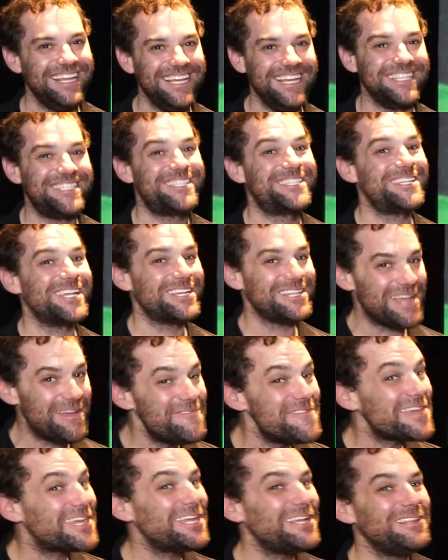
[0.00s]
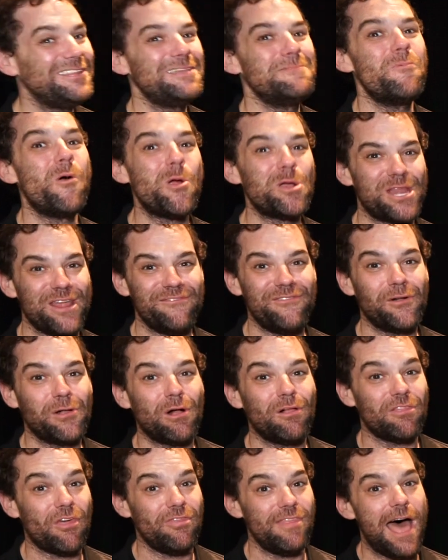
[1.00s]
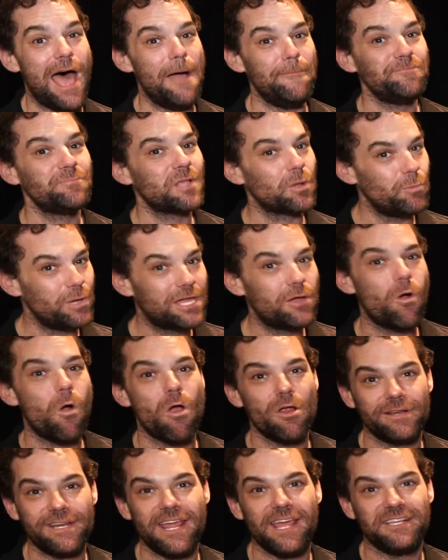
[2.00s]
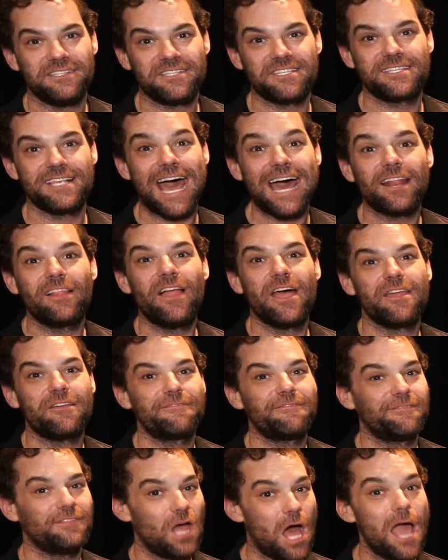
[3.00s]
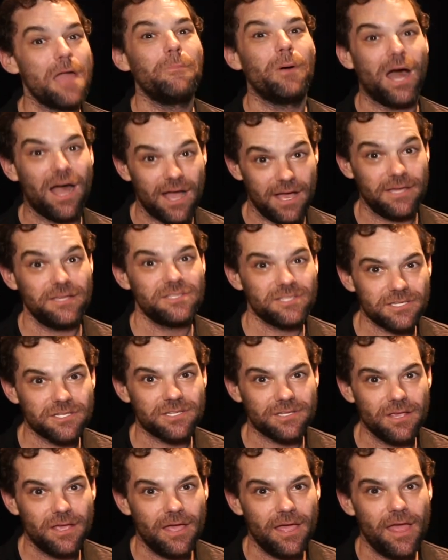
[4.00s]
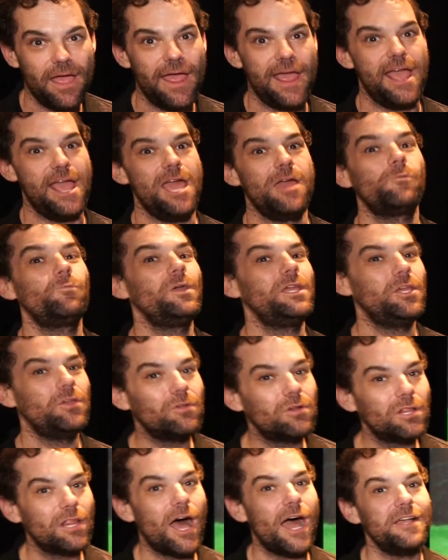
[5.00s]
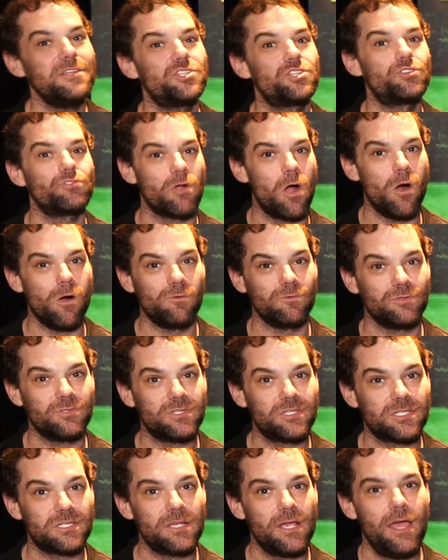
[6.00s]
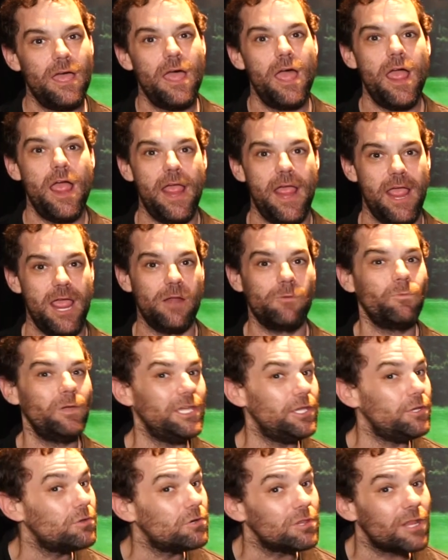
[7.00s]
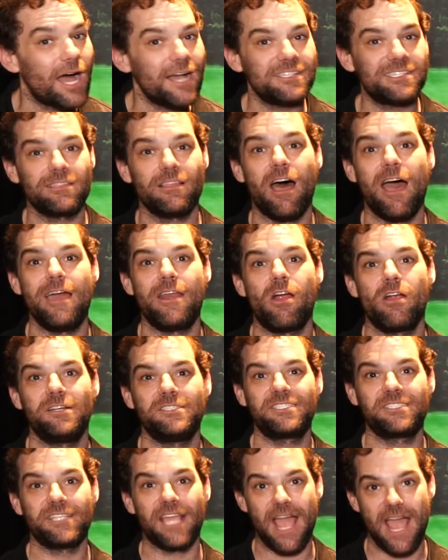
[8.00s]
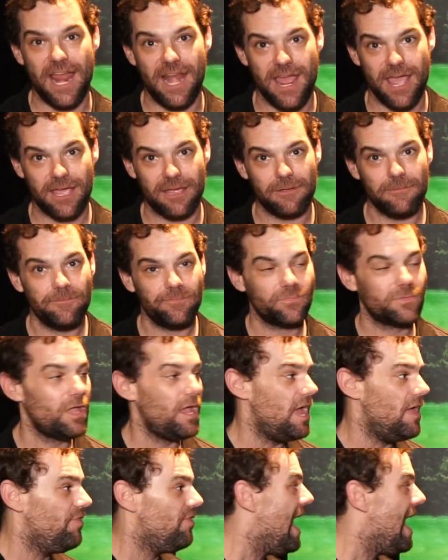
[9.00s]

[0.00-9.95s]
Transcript: It's significantly more difficult than that. We coordinate satellite flybys, and we utilize drones, and we utilize LiDAR scanning, and